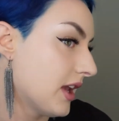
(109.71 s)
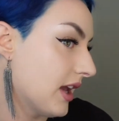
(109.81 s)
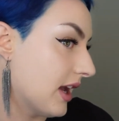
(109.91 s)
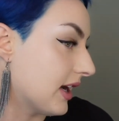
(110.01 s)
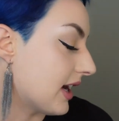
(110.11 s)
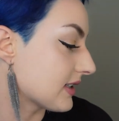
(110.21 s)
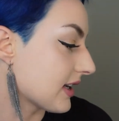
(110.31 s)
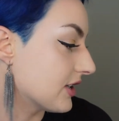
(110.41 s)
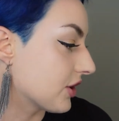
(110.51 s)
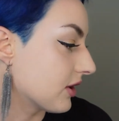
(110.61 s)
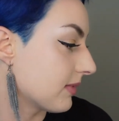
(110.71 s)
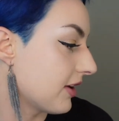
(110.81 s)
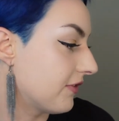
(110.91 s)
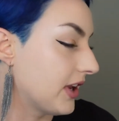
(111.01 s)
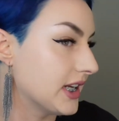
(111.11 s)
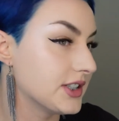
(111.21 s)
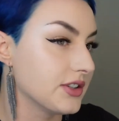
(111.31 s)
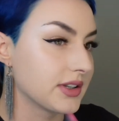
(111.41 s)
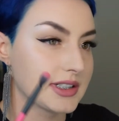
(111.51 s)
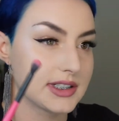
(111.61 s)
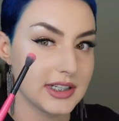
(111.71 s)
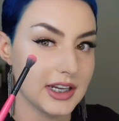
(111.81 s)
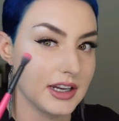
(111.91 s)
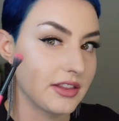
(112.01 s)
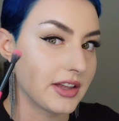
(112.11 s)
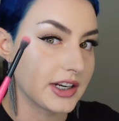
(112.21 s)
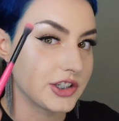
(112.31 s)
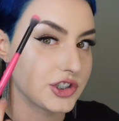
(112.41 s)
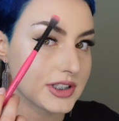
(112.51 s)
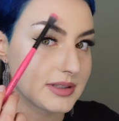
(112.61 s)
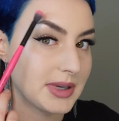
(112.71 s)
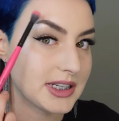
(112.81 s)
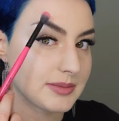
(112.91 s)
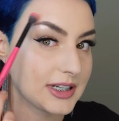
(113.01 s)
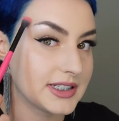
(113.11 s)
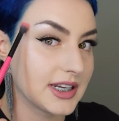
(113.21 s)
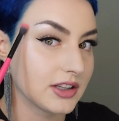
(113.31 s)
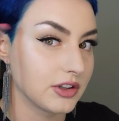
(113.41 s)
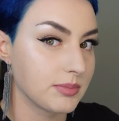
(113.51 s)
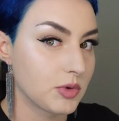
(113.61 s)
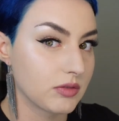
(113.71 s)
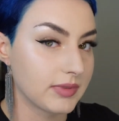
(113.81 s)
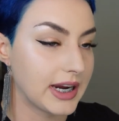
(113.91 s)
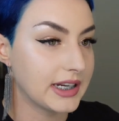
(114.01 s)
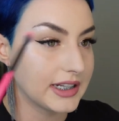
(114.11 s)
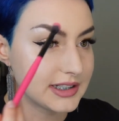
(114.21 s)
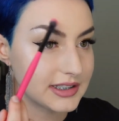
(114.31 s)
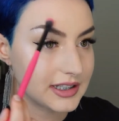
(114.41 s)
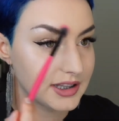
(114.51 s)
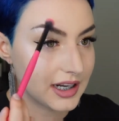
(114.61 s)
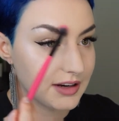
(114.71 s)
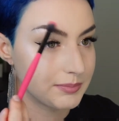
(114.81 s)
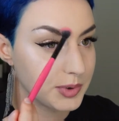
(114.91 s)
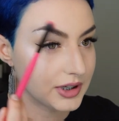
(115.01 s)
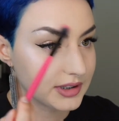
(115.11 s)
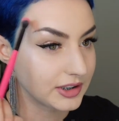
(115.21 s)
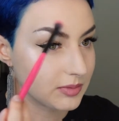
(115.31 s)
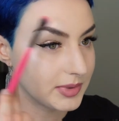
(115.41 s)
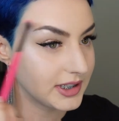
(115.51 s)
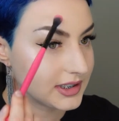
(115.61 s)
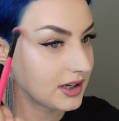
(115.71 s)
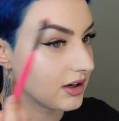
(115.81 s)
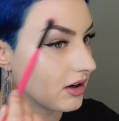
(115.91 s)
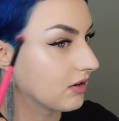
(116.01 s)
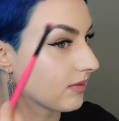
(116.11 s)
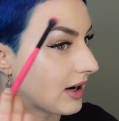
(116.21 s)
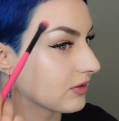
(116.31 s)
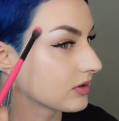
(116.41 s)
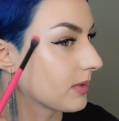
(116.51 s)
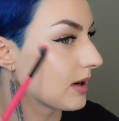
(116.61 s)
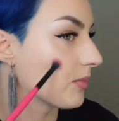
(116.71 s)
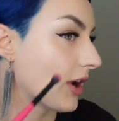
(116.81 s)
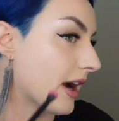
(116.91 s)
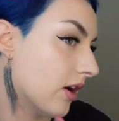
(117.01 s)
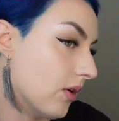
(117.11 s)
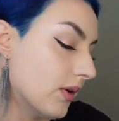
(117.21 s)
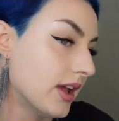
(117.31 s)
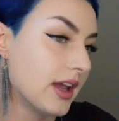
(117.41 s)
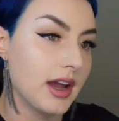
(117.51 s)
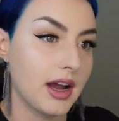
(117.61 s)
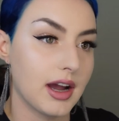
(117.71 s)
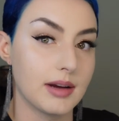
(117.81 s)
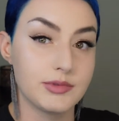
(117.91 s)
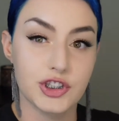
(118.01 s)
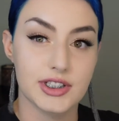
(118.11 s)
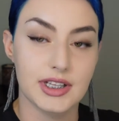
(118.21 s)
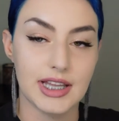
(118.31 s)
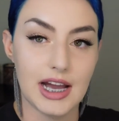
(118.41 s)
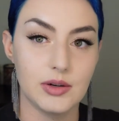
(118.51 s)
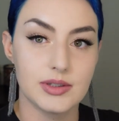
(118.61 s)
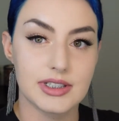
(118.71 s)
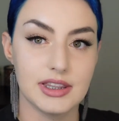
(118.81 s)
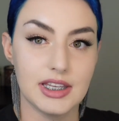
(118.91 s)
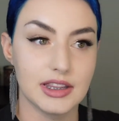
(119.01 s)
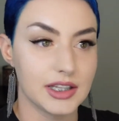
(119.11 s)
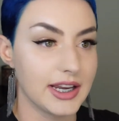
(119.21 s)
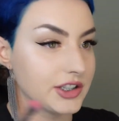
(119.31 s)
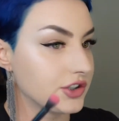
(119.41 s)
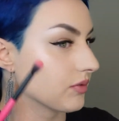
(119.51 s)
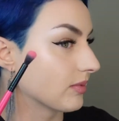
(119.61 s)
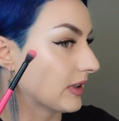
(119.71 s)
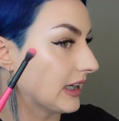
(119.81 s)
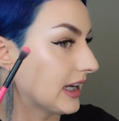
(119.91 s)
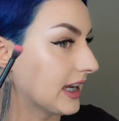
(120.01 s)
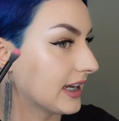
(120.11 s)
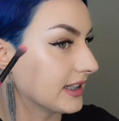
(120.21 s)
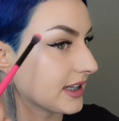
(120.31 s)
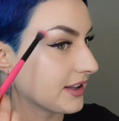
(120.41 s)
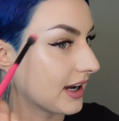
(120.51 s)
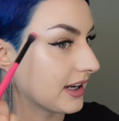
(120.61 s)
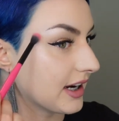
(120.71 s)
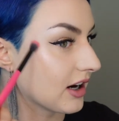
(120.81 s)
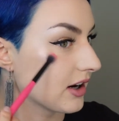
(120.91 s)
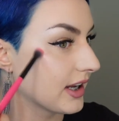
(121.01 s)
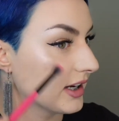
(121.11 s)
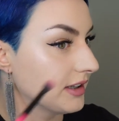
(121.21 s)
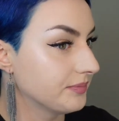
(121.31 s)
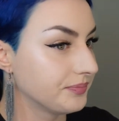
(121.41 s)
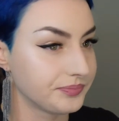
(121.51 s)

And as I turn my face, you can see that it just makes my skin look more radiant, that I've put a little bit around my brow. Just allows the light to really hit that area.